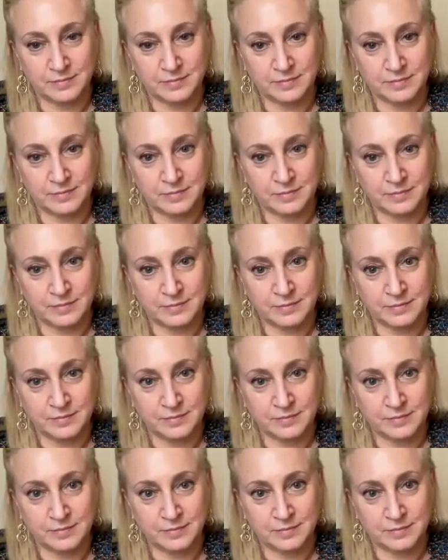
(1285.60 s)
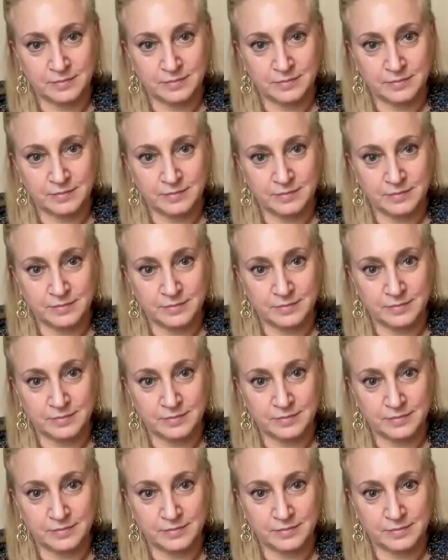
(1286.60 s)

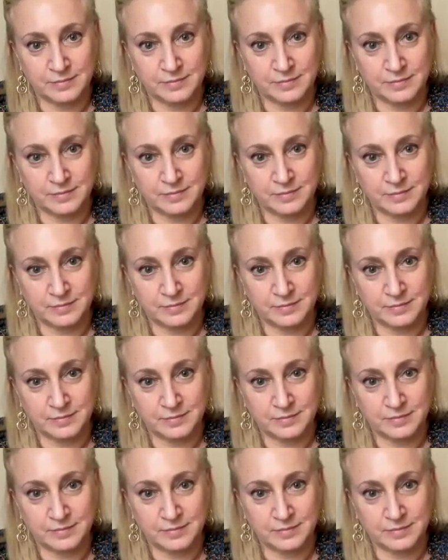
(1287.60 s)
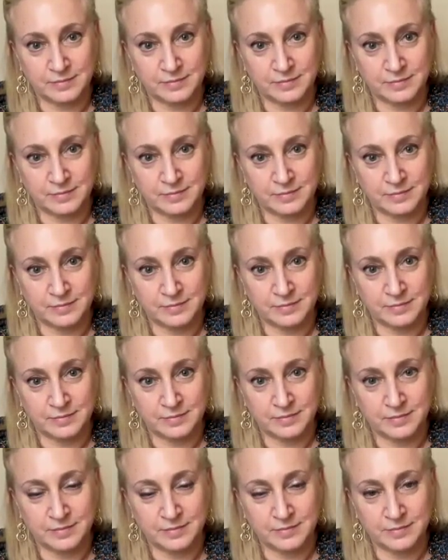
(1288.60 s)

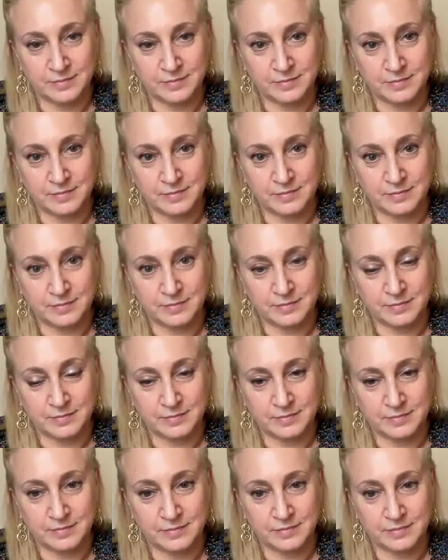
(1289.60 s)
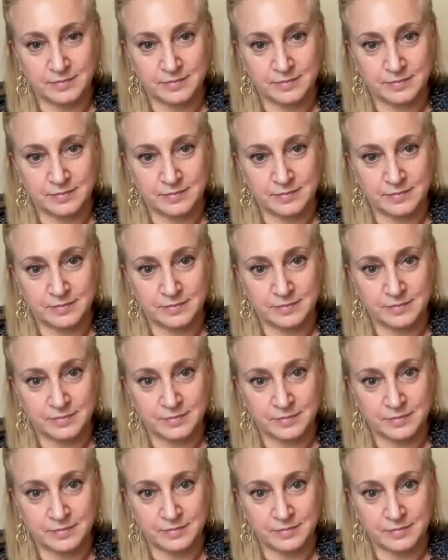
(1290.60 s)

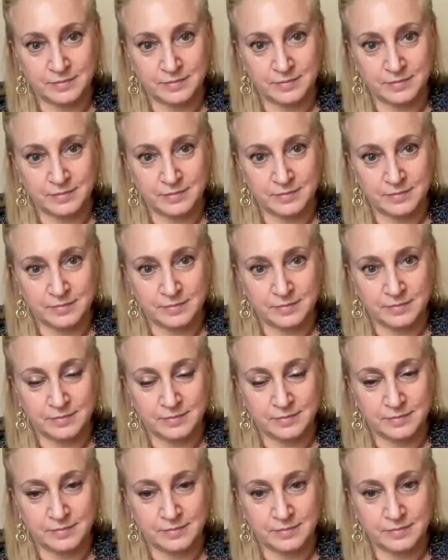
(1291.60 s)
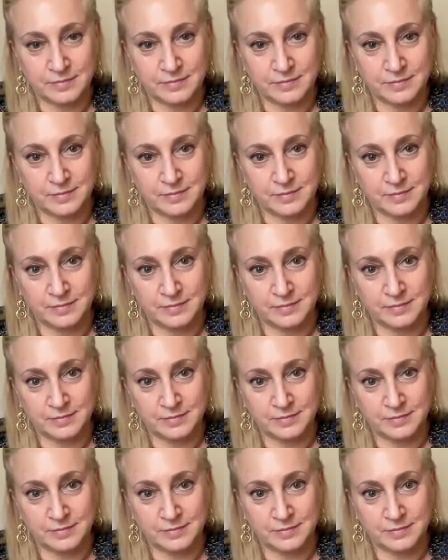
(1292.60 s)
(not speaking)